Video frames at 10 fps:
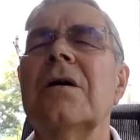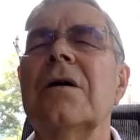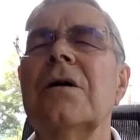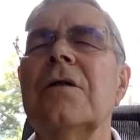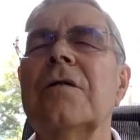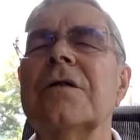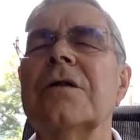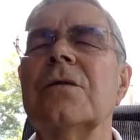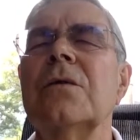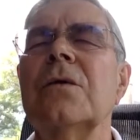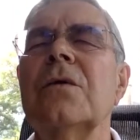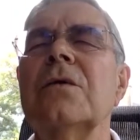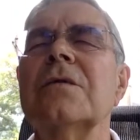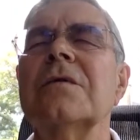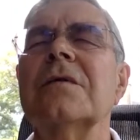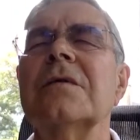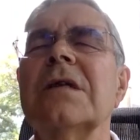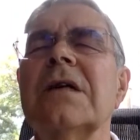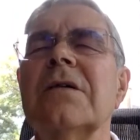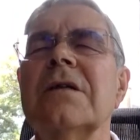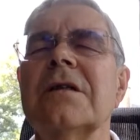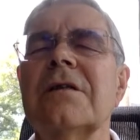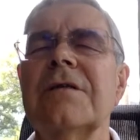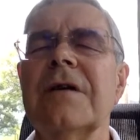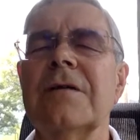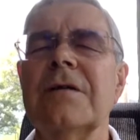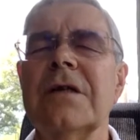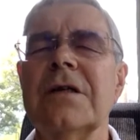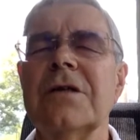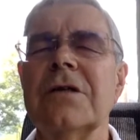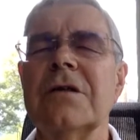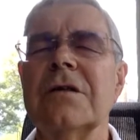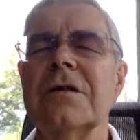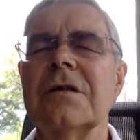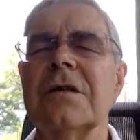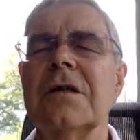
over to the walls and down into the foundations.